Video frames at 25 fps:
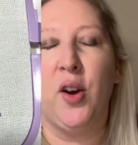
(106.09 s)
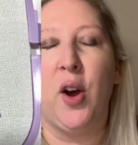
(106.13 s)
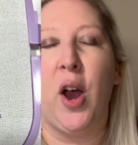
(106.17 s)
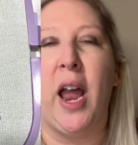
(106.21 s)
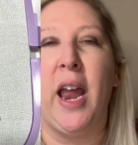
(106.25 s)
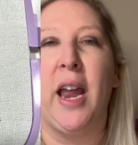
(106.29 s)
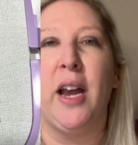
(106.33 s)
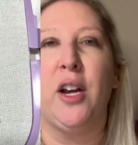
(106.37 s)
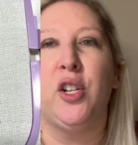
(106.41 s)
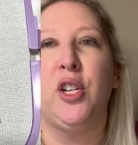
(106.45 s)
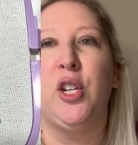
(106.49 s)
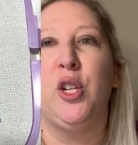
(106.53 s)
I
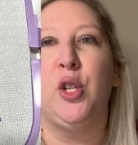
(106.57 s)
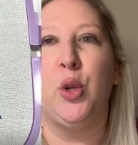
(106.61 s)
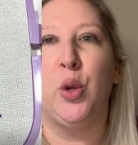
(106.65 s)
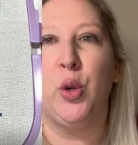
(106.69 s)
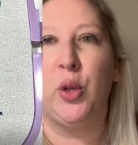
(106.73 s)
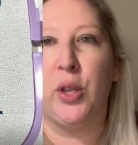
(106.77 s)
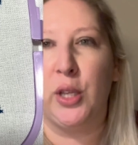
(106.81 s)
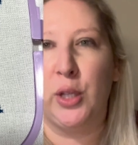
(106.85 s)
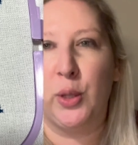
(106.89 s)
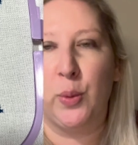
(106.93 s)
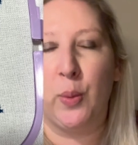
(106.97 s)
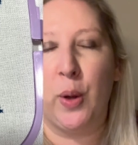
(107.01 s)
actually took
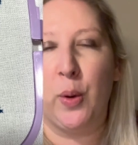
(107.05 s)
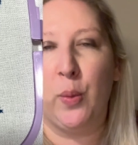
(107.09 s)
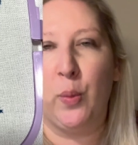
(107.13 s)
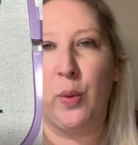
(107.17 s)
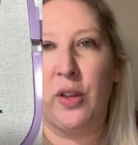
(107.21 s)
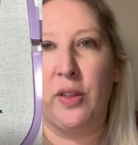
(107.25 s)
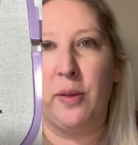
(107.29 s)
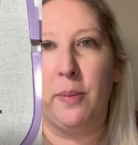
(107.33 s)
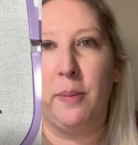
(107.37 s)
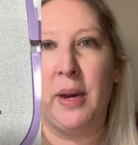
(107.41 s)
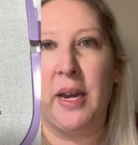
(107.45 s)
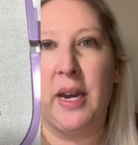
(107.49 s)
this one
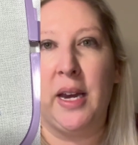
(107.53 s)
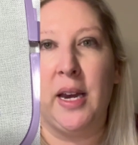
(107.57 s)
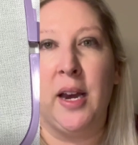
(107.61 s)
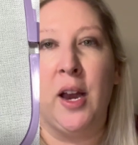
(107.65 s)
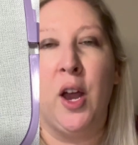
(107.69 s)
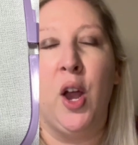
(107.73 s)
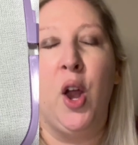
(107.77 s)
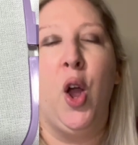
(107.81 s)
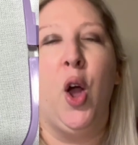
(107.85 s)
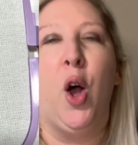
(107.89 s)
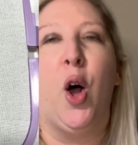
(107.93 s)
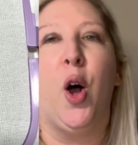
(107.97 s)
with me
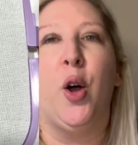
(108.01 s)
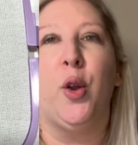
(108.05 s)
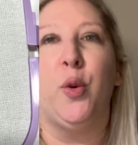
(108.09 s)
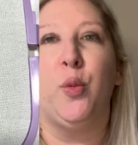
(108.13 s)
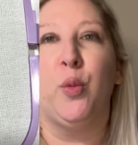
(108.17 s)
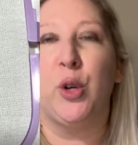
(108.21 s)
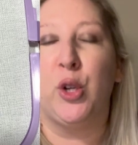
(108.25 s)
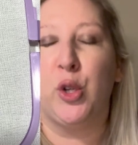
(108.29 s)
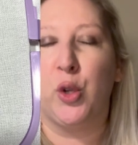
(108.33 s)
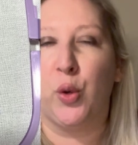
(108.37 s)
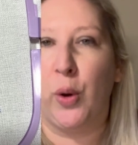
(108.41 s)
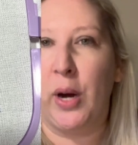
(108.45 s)
on
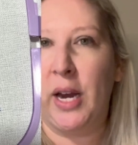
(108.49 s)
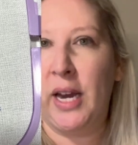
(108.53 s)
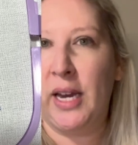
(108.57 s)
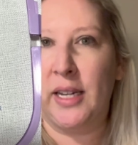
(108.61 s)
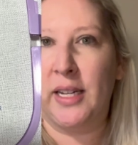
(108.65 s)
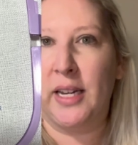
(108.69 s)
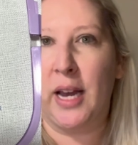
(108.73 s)
retreat.